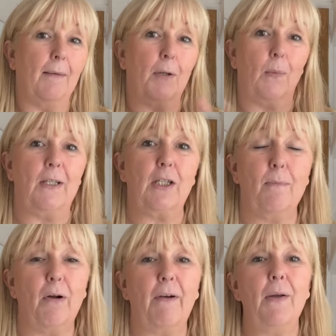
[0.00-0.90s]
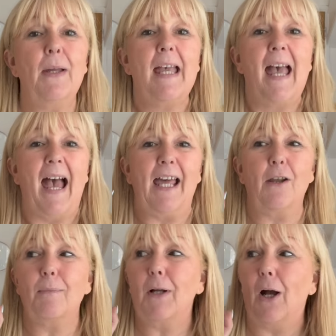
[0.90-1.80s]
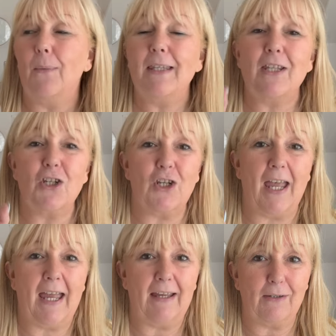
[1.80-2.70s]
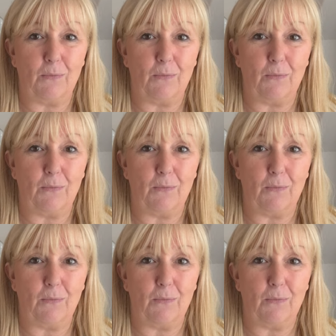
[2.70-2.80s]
I'm going tomorrow, and I'm going to share